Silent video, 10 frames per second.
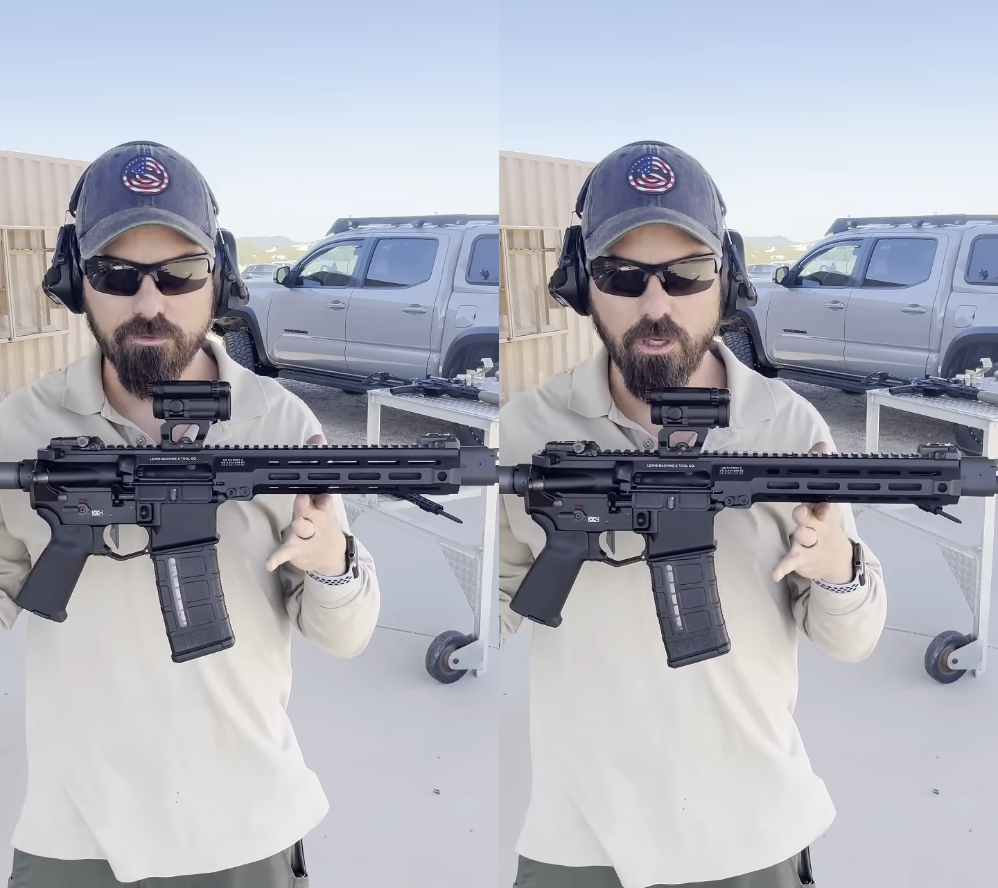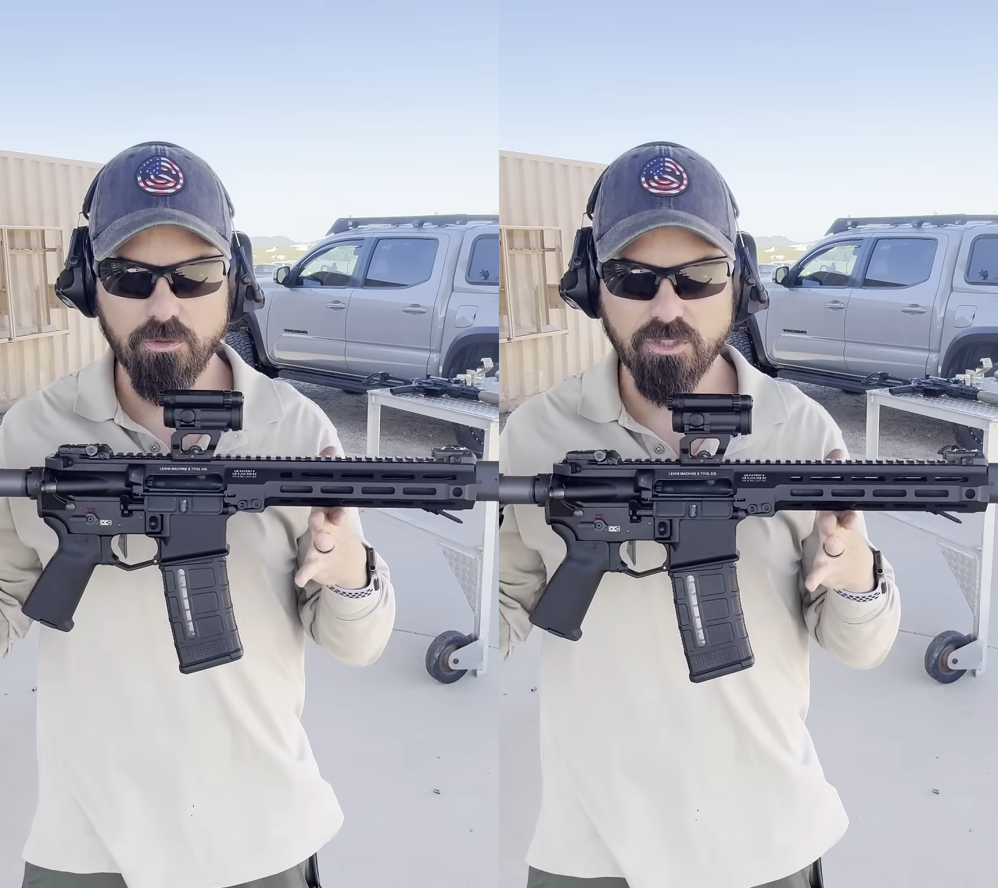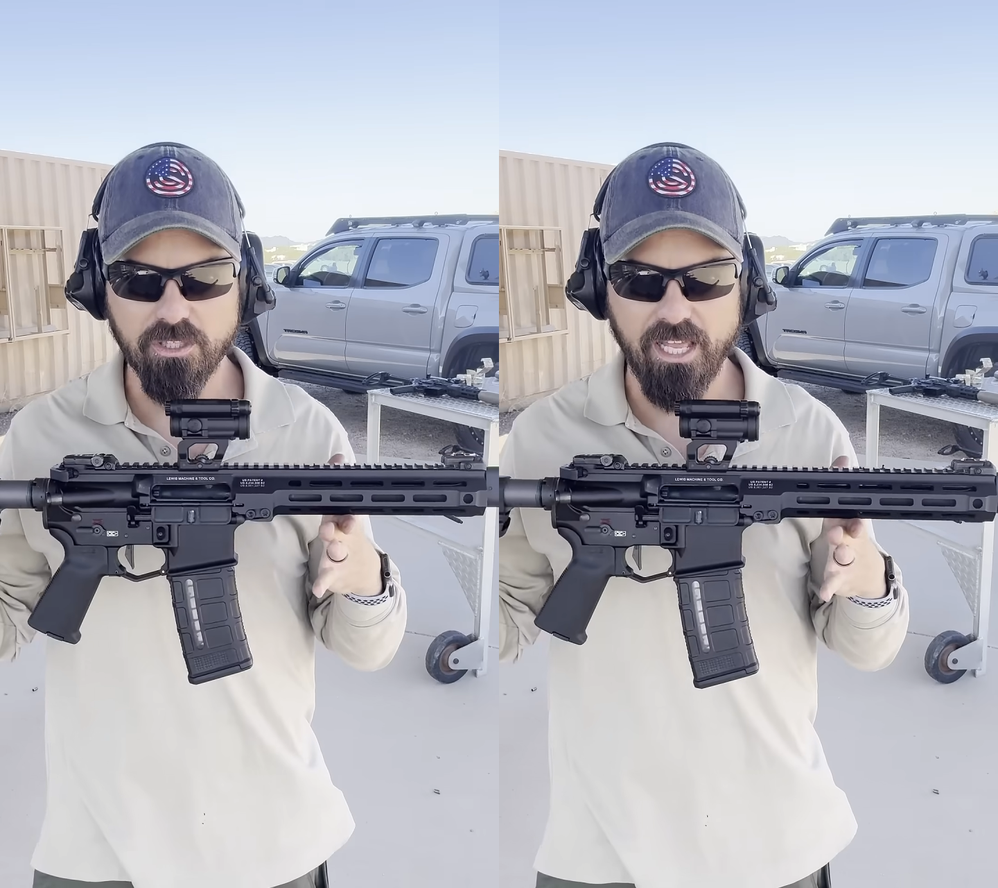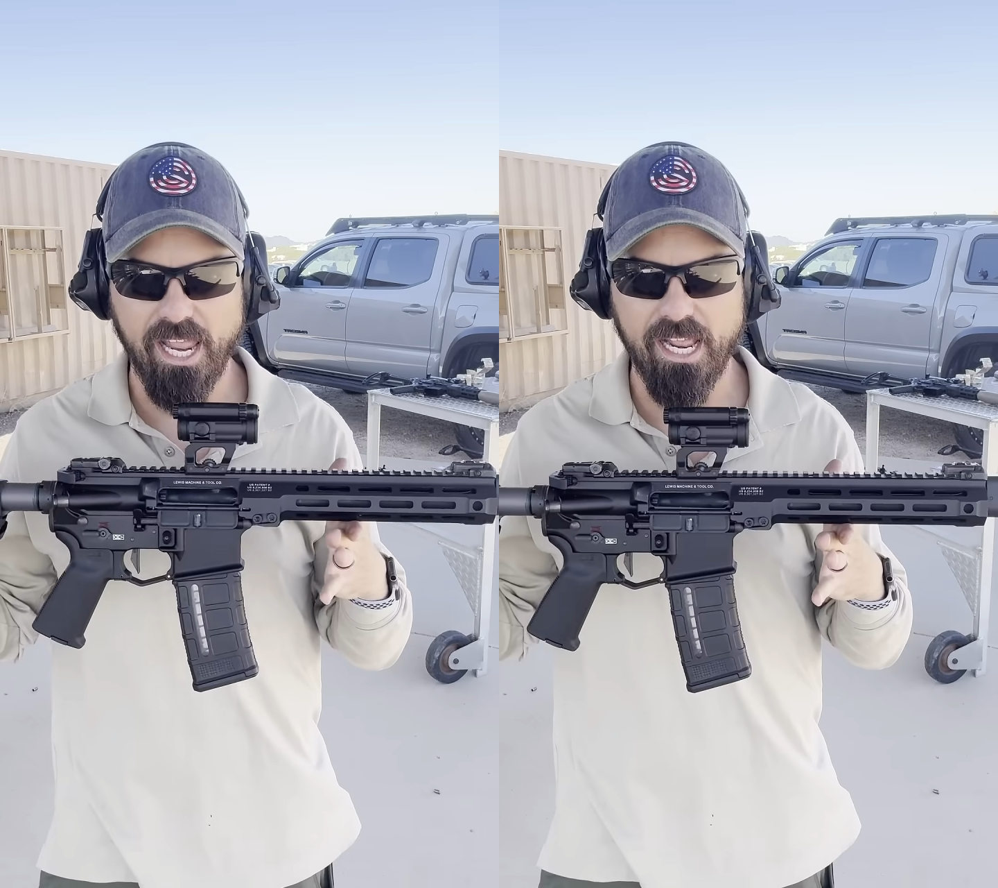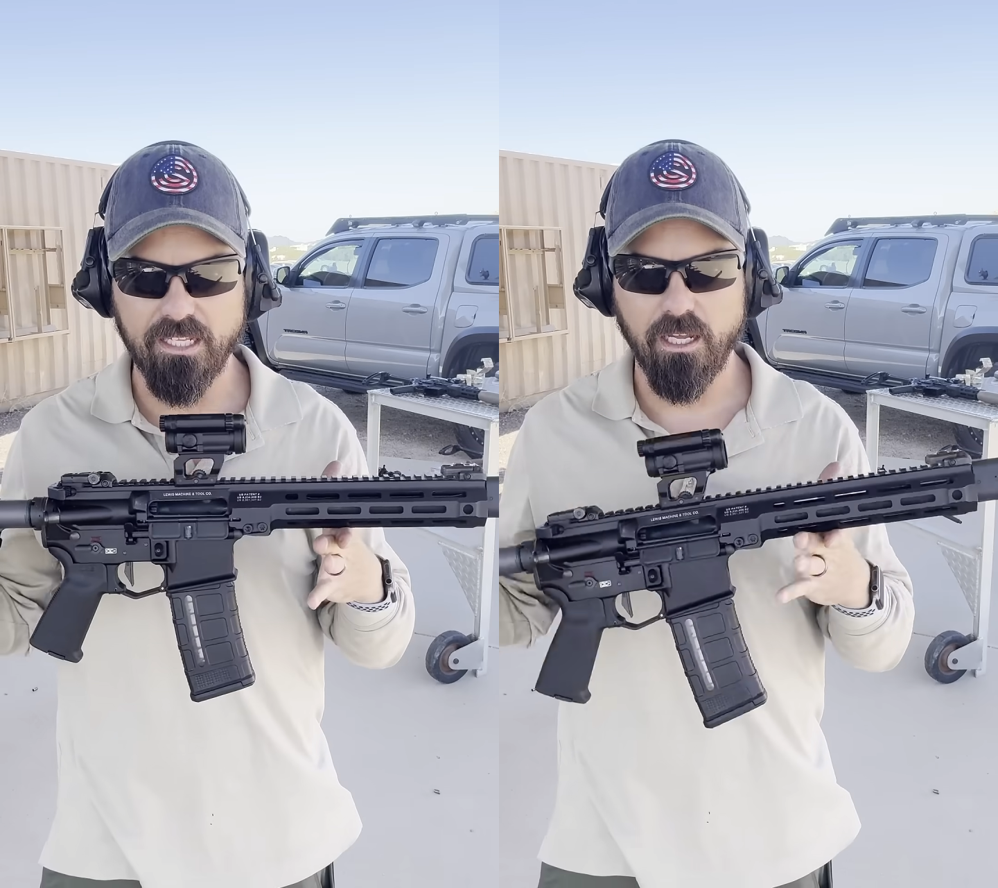floats in the
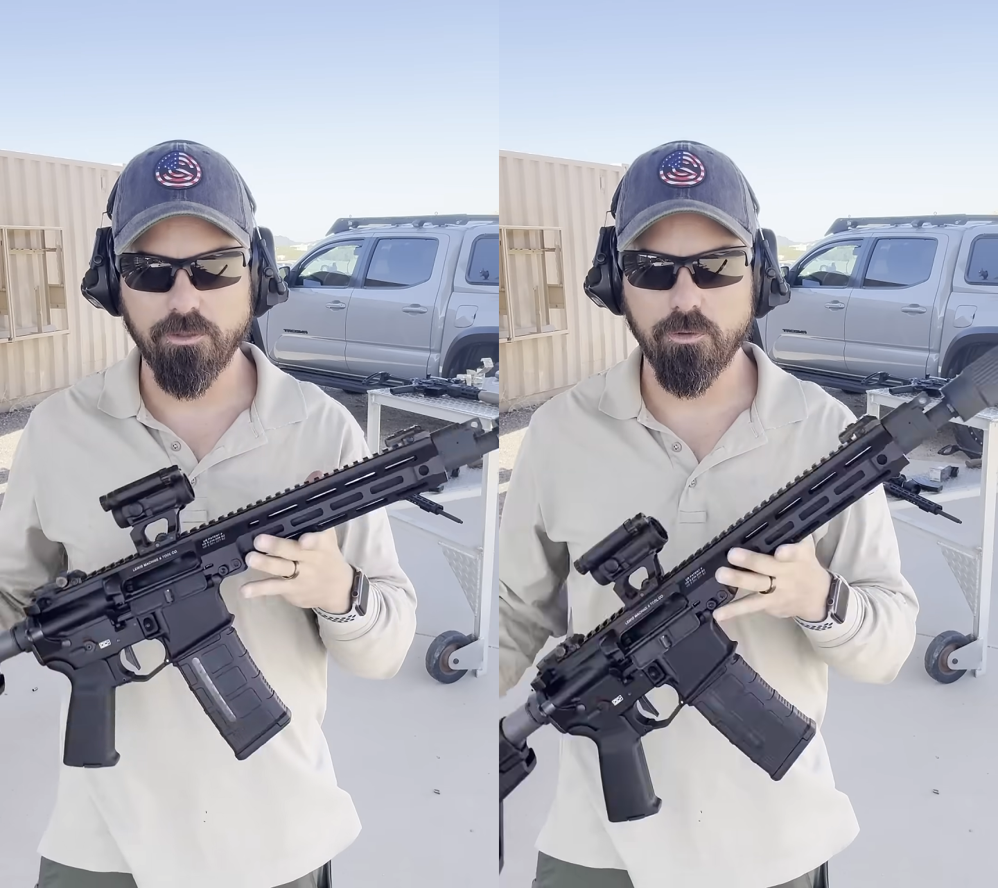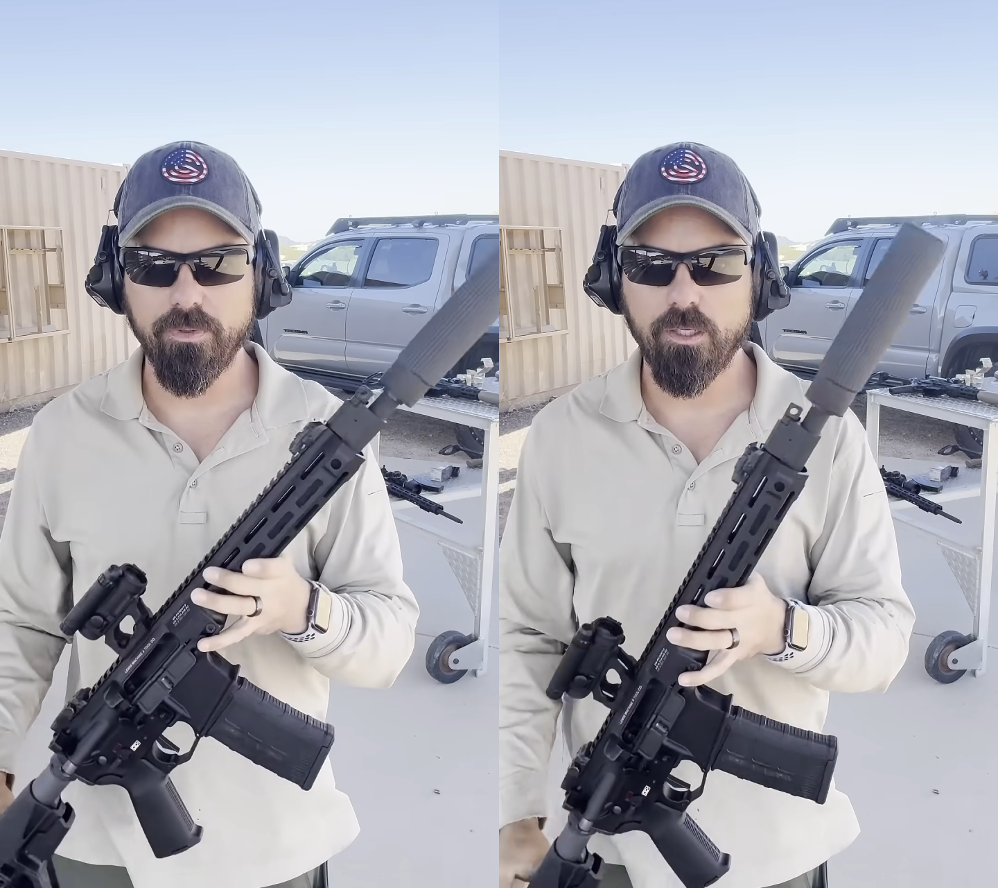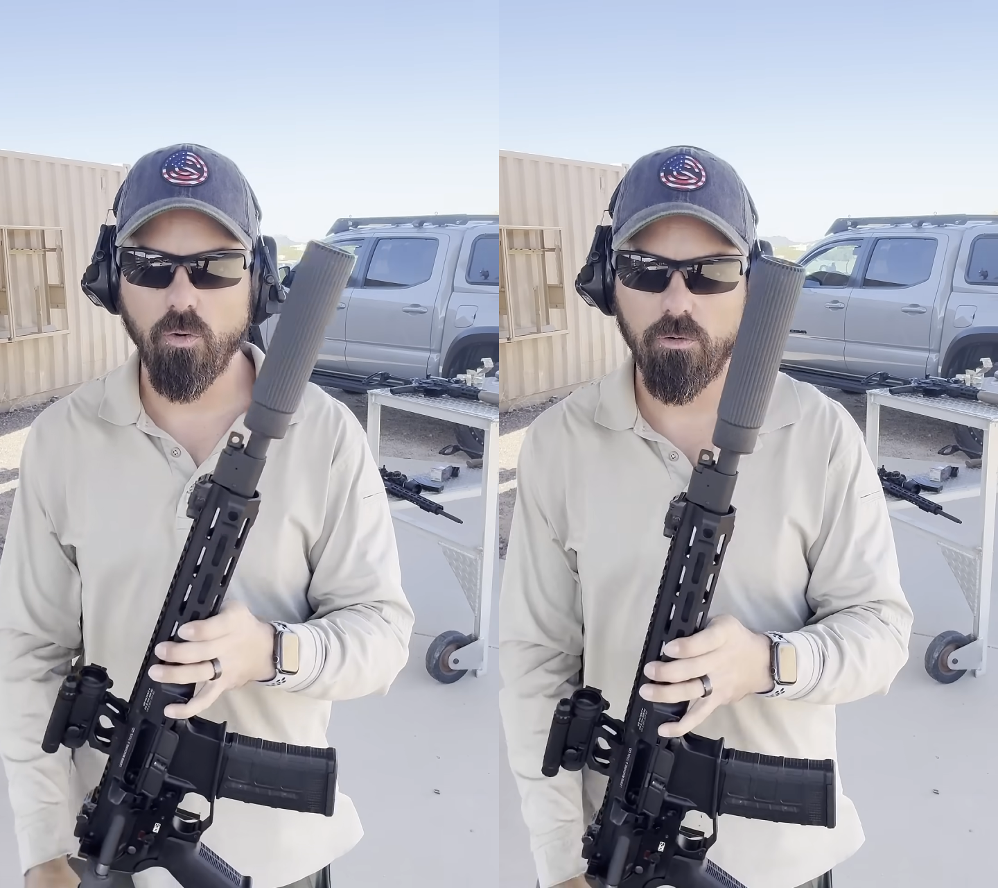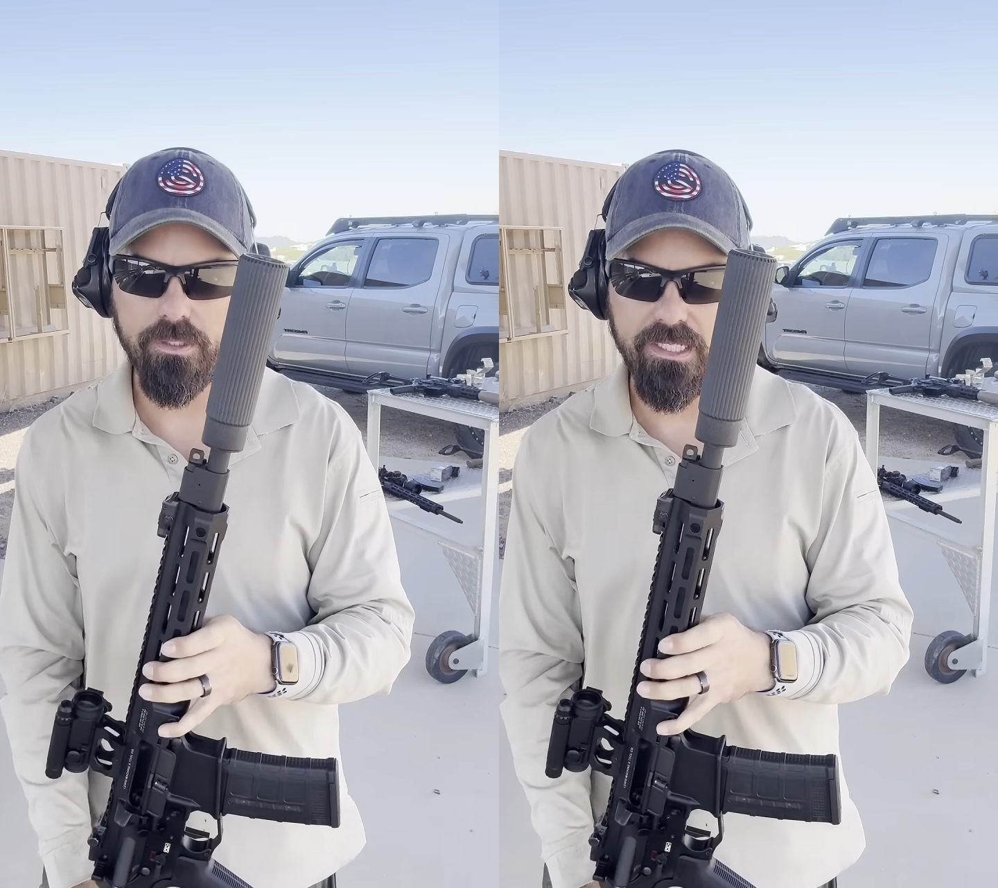hand under recoil,